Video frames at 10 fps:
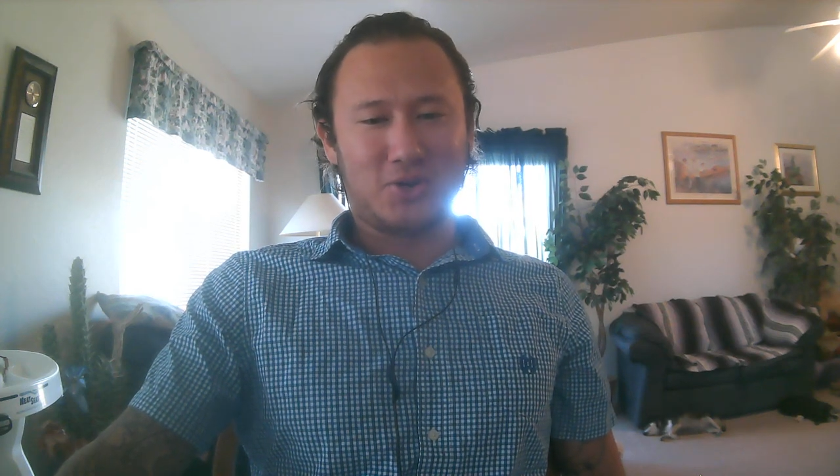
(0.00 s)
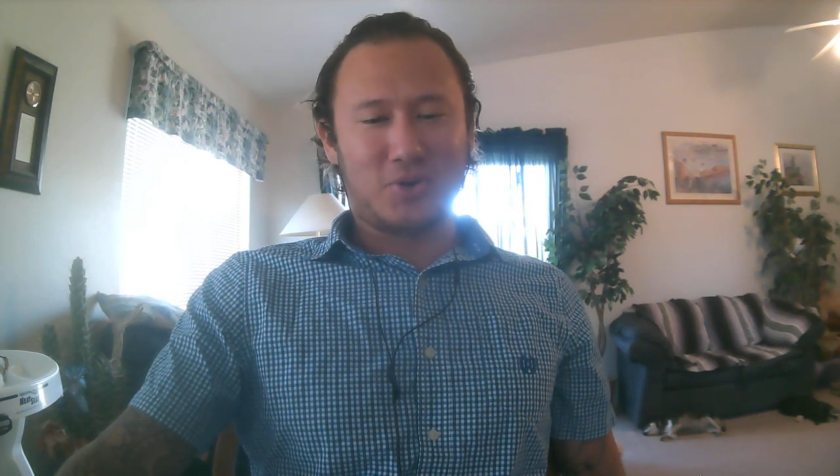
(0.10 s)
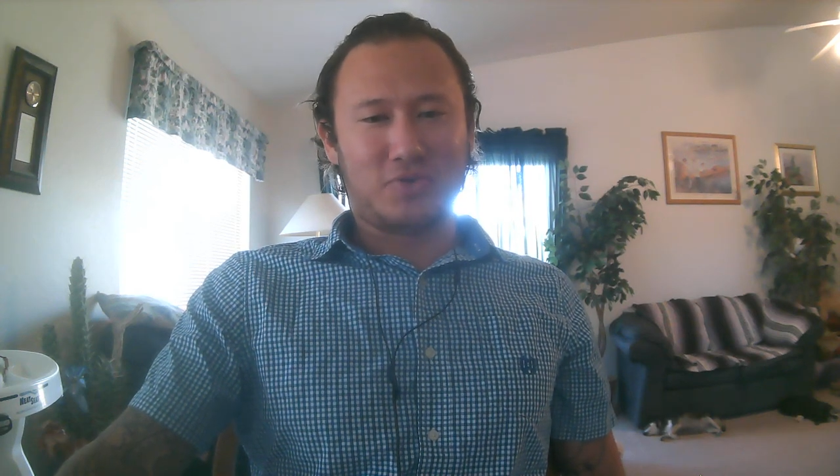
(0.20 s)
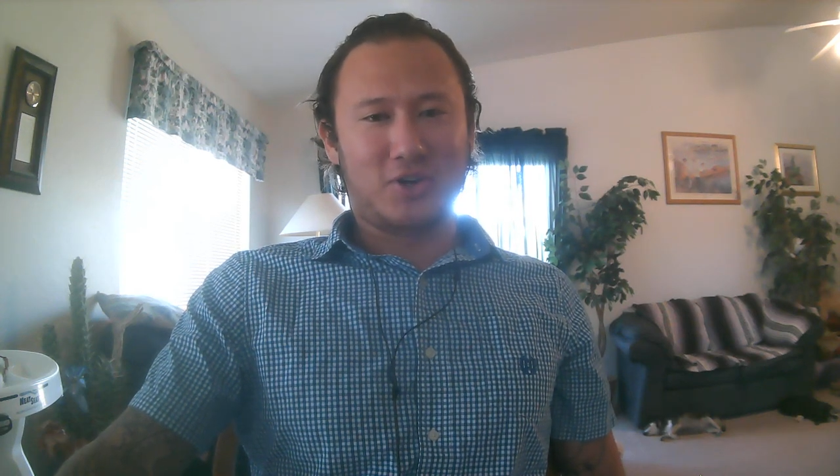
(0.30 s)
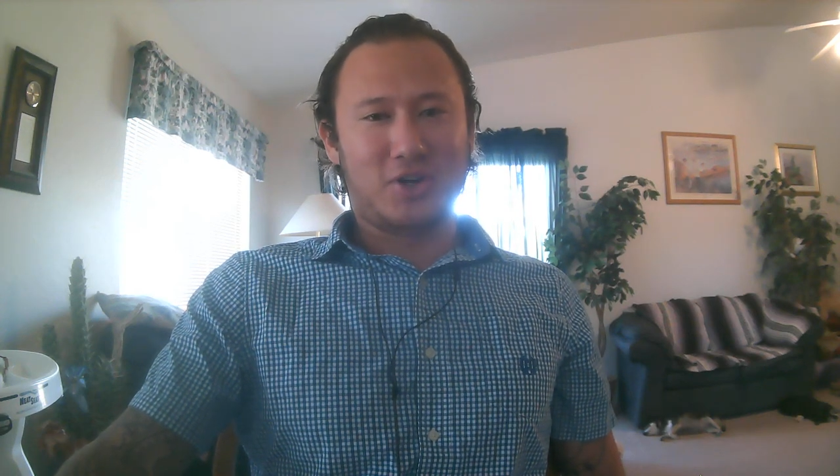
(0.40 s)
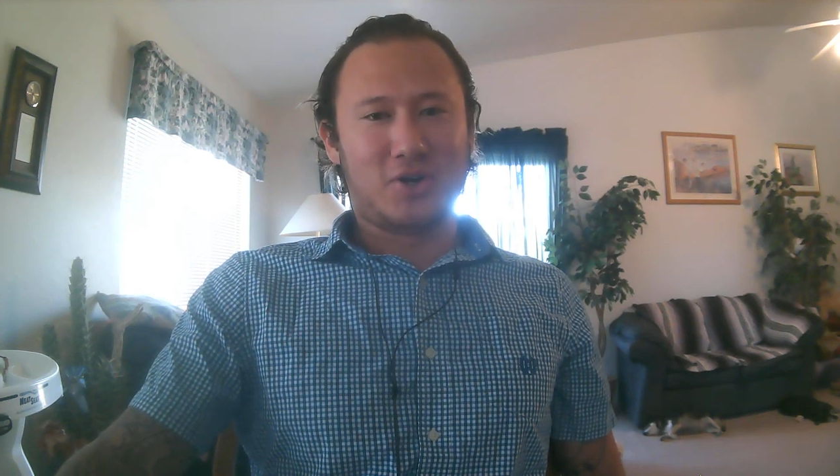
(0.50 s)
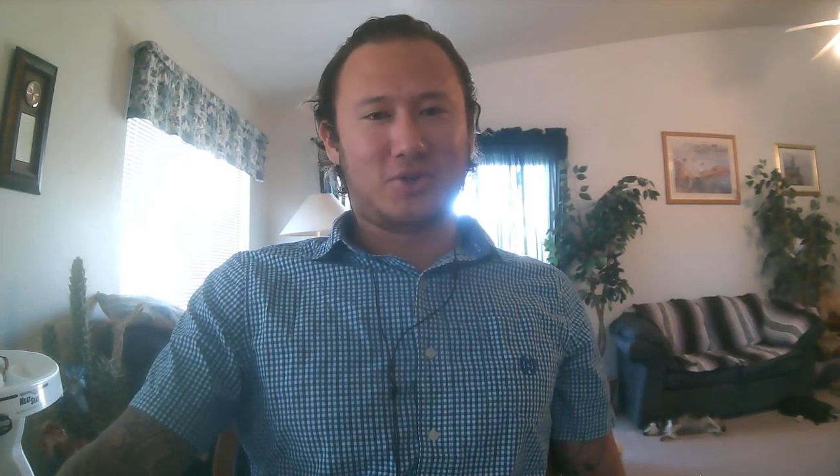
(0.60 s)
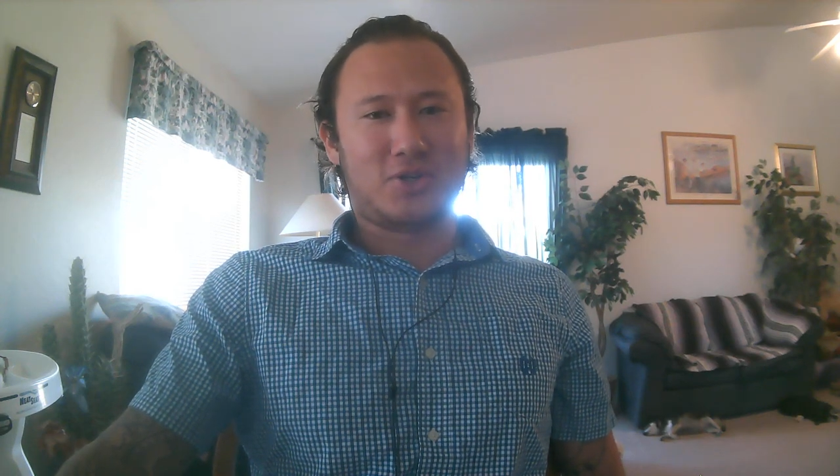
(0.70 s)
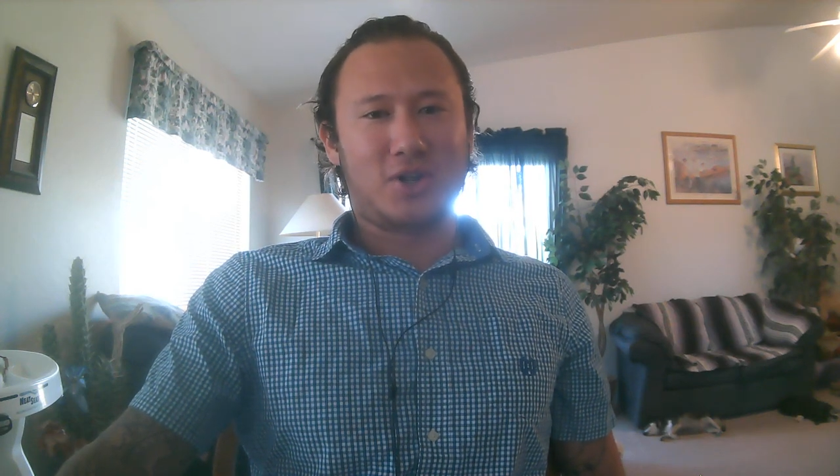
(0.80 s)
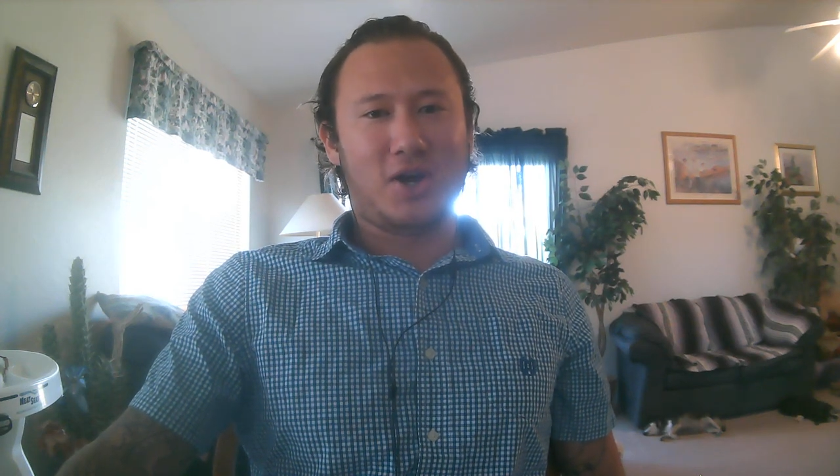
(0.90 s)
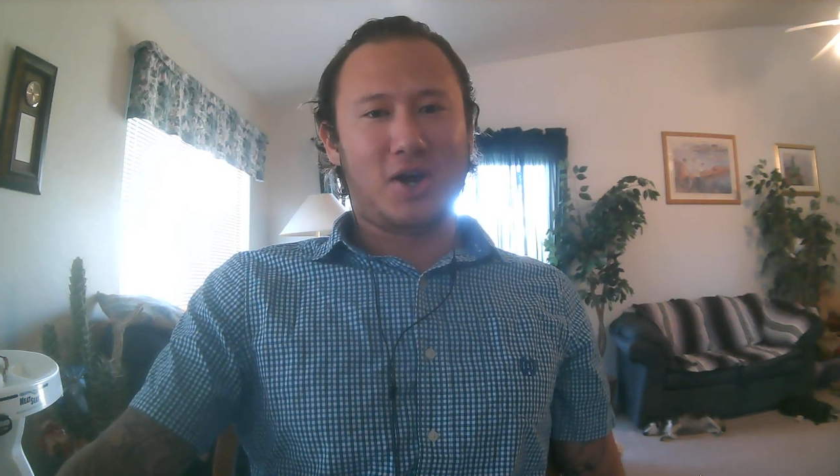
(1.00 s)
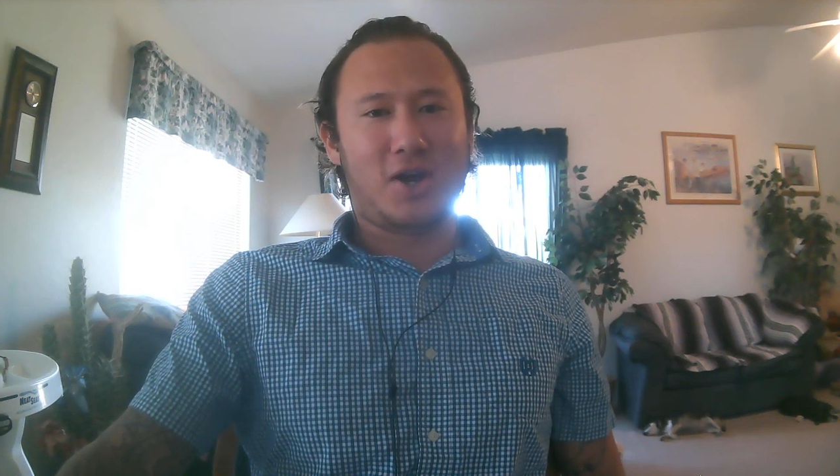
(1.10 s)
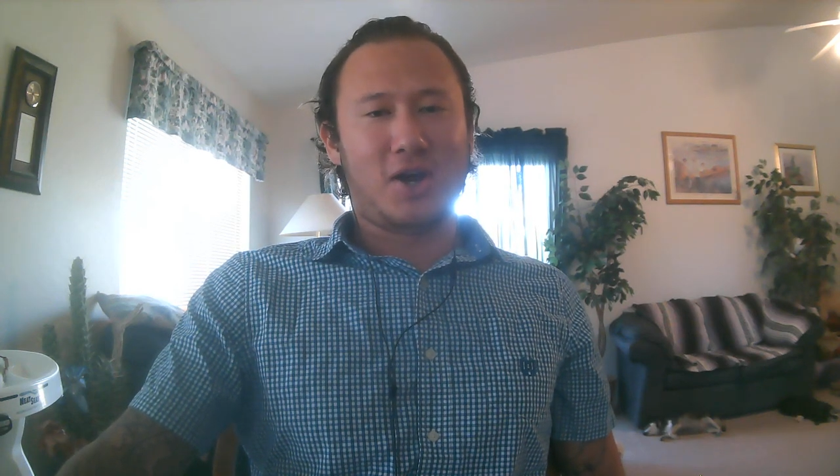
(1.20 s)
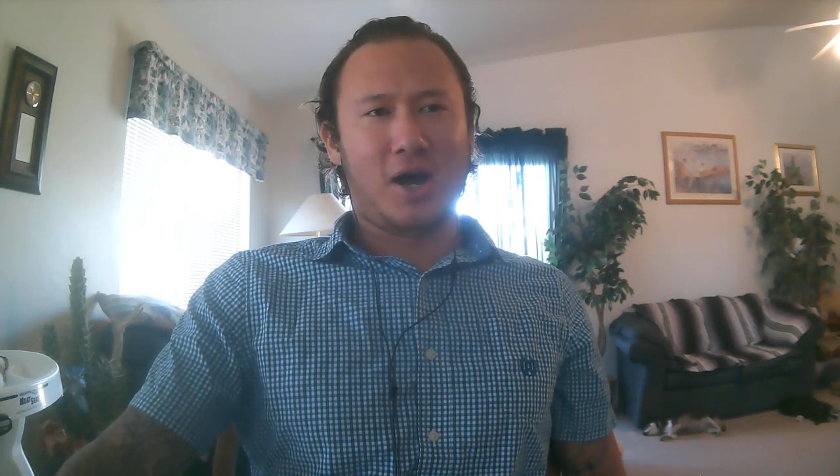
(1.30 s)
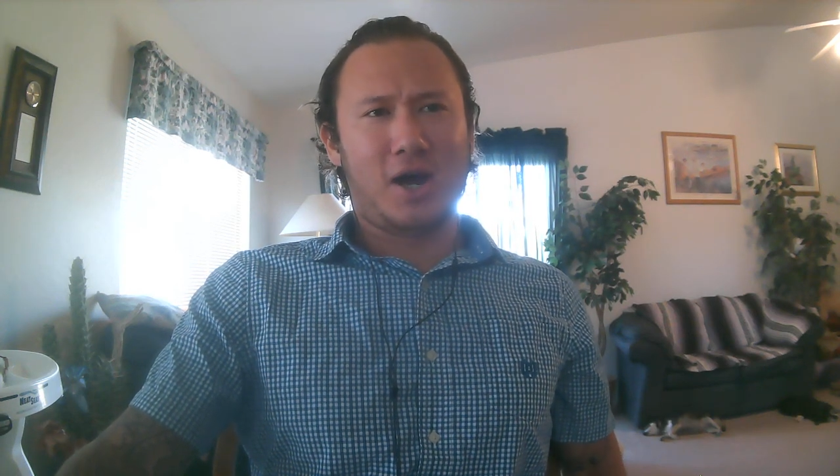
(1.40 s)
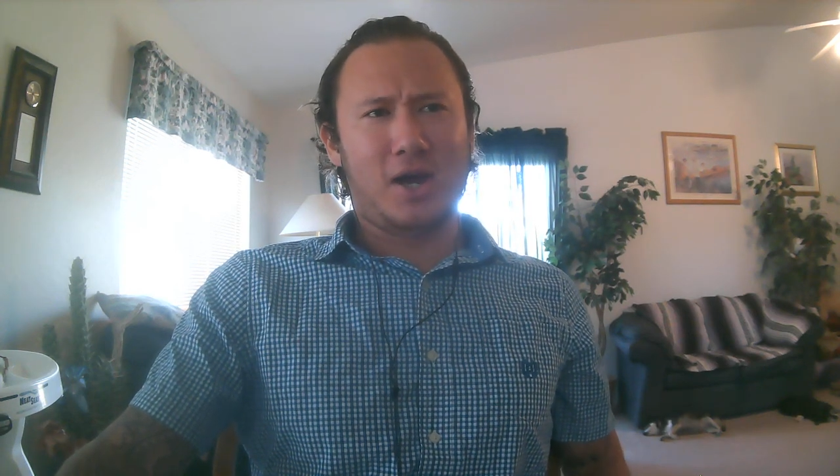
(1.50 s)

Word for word: do a video today.